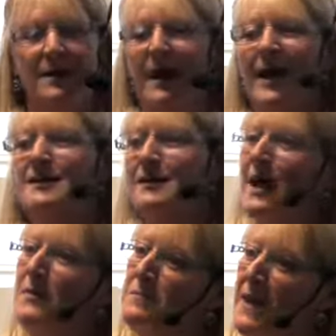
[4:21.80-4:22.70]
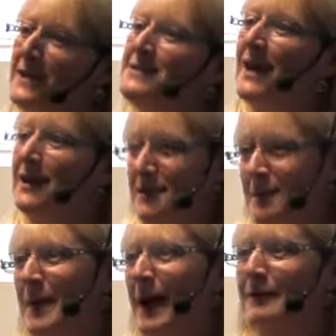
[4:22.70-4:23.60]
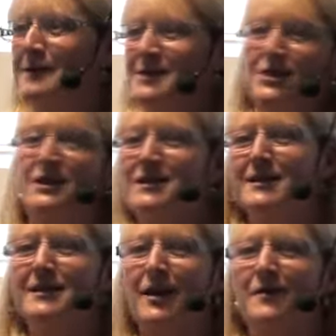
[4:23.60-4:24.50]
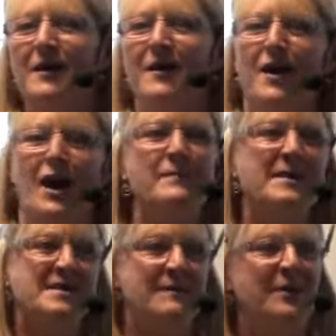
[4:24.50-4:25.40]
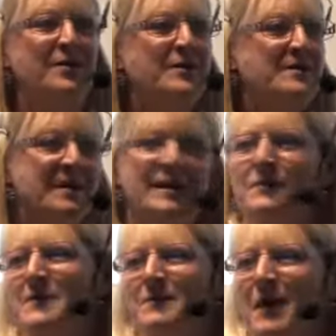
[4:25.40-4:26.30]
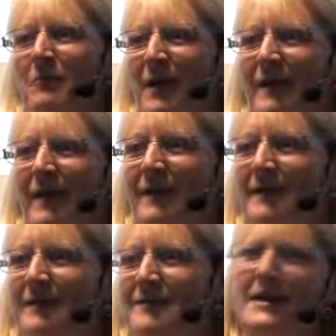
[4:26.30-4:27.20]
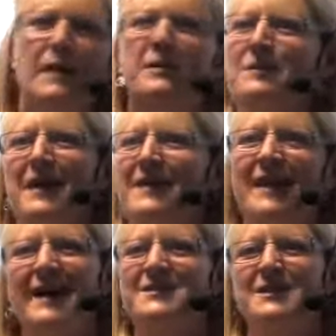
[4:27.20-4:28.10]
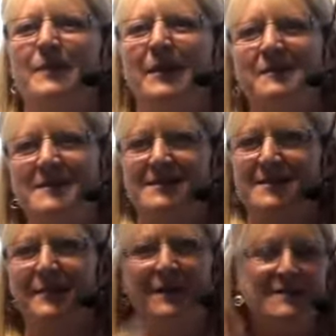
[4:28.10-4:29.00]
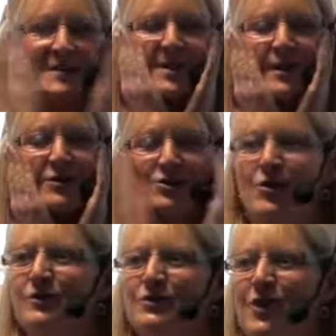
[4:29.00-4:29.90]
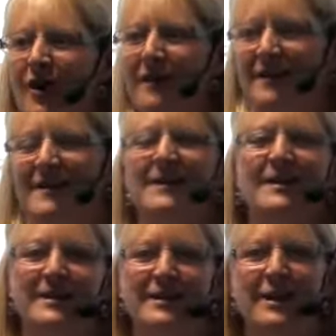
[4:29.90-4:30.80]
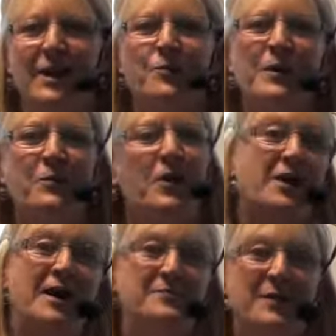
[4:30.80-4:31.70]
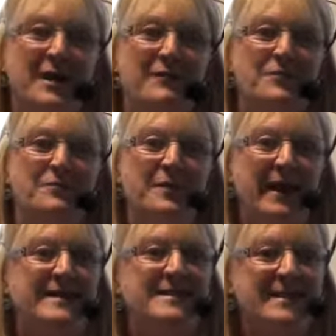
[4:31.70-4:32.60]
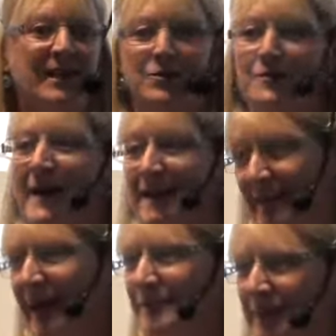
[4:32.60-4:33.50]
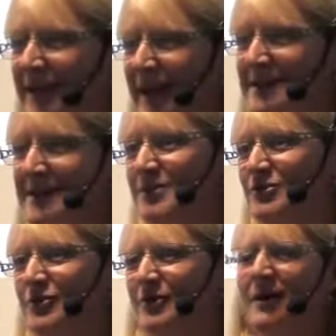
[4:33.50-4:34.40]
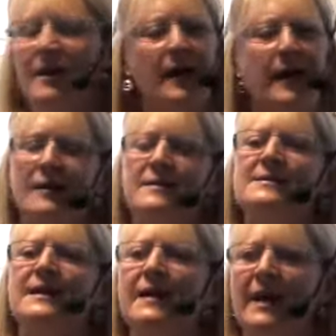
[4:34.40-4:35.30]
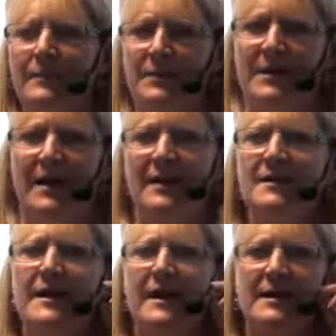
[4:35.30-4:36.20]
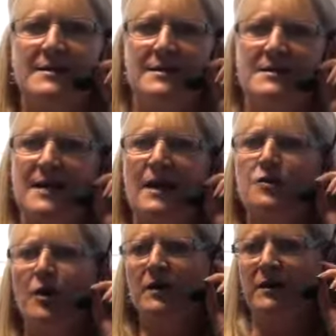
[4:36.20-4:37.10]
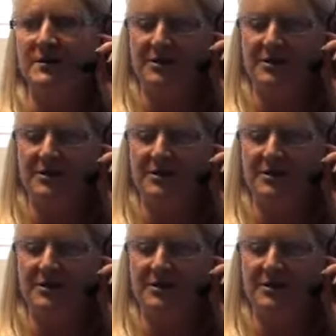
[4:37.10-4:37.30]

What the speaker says: and then coming back and telling their parents, I met someone who said he was my brother. Tell me about that, to the parents, and the parents go, shock, shock. We never planned to tell you about that, but yes, that's true. How does that happen? How do they access that knowledge?